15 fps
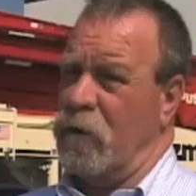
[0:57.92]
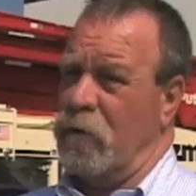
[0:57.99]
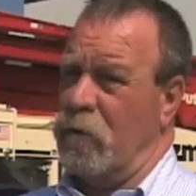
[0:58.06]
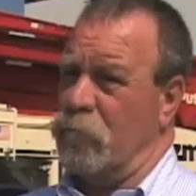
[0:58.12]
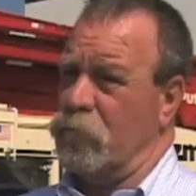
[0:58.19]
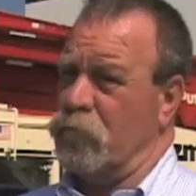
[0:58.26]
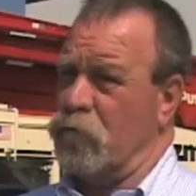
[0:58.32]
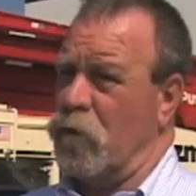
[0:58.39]

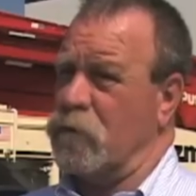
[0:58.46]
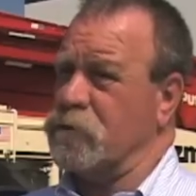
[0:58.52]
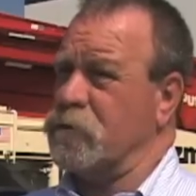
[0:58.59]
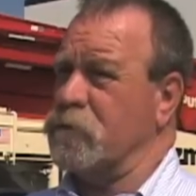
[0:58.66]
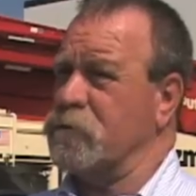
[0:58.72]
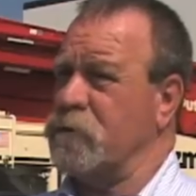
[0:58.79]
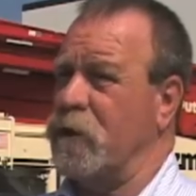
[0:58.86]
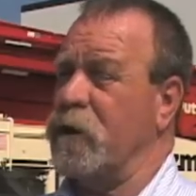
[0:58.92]

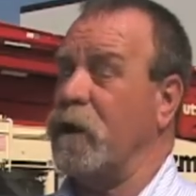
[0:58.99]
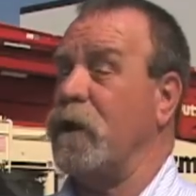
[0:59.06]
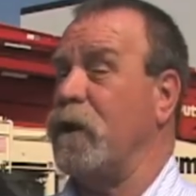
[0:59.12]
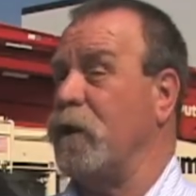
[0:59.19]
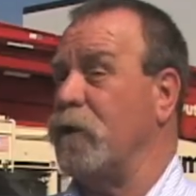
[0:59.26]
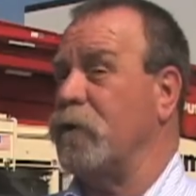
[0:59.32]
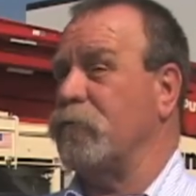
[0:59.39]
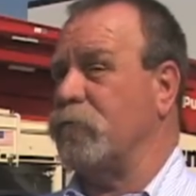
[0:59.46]
obstructions and
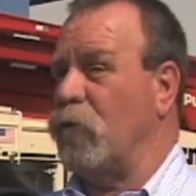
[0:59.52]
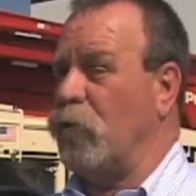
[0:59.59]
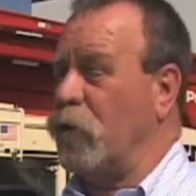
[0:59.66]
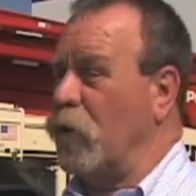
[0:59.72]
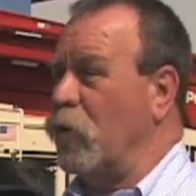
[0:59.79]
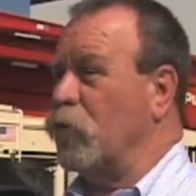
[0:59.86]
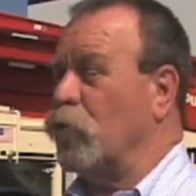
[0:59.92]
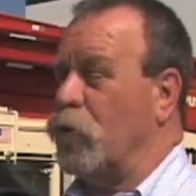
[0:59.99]
in, so
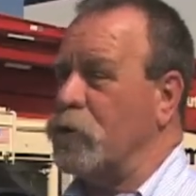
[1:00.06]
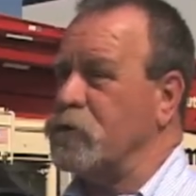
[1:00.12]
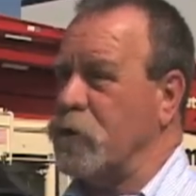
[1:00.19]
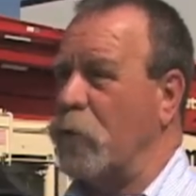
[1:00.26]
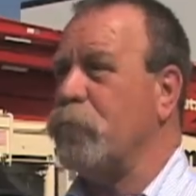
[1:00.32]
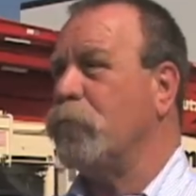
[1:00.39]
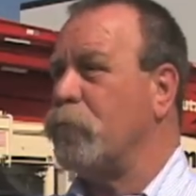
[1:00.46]
it'll reach up